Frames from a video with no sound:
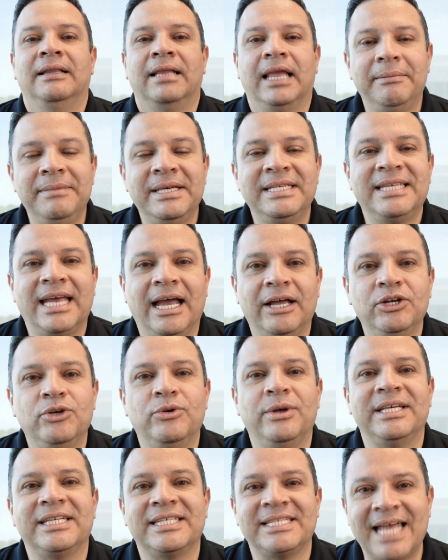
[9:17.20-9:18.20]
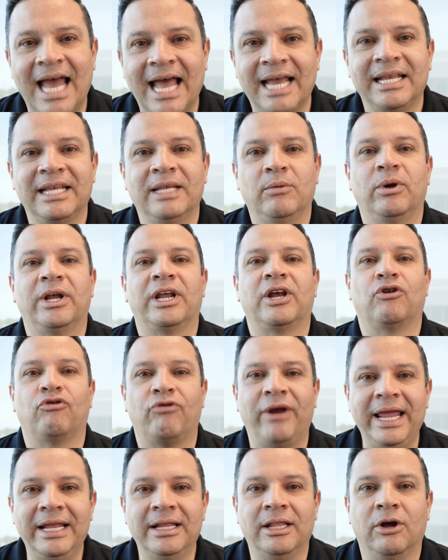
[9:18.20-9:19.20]
Let me tell you exactly what a
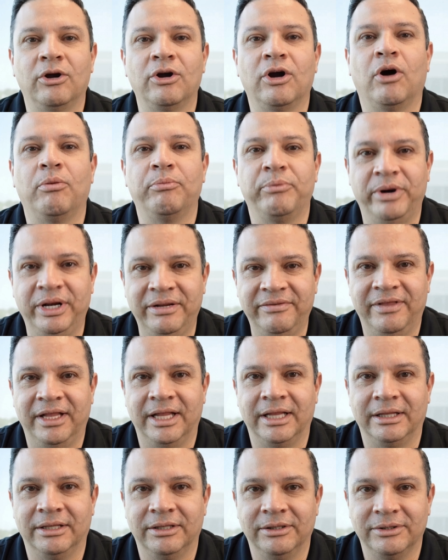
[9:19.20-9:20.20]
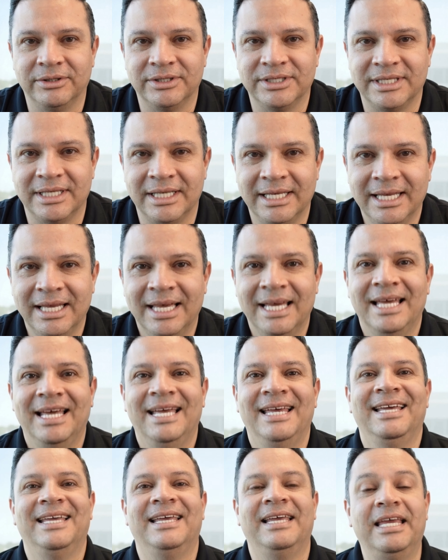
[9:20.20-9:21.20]
great logo brief includes.
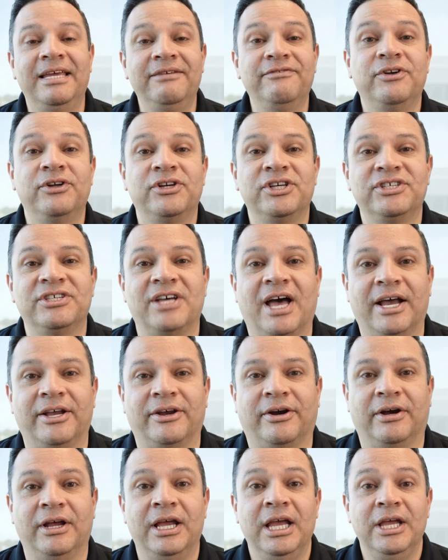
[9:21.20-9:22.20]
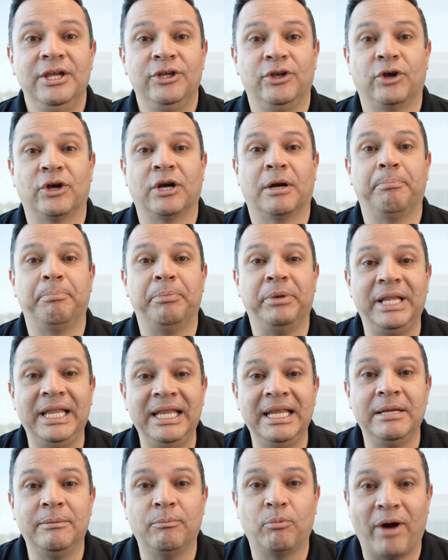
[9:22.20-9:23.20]
Give your designer your
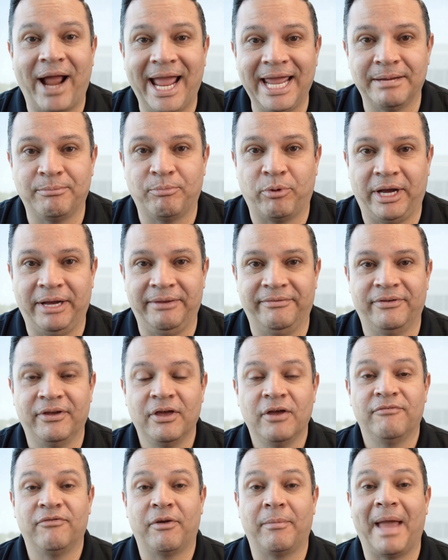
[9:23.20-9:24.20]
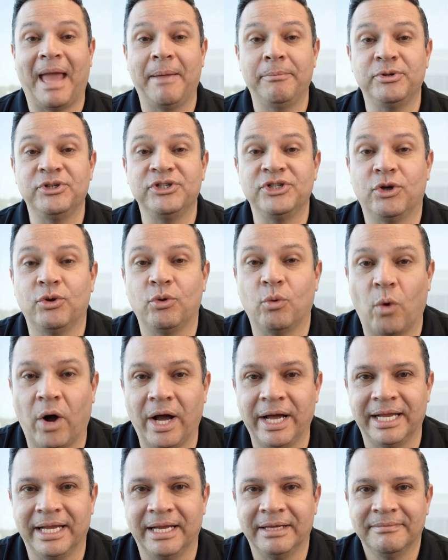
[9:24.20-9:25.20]
completed brand brief from episode
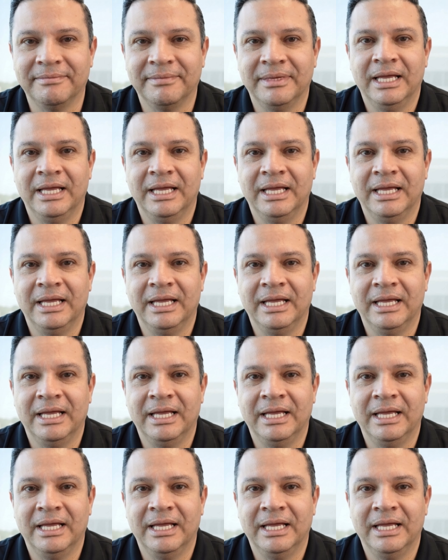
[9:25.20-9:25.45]
1.